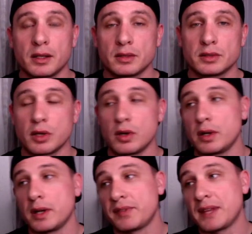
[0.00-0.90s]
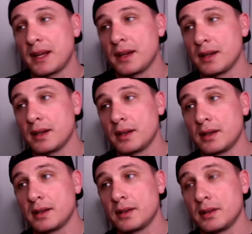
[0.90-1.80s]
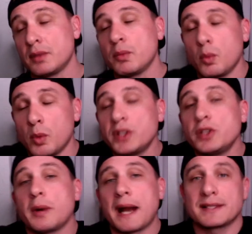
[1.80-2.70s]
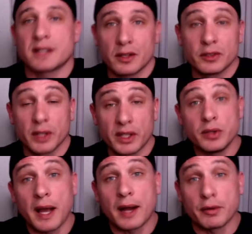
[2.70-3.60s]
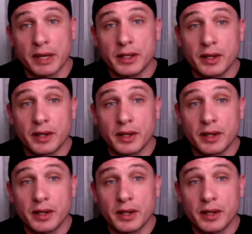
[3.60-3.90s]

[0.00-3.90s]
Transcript: So if they, one dude would ask another dude, like, you got a rig?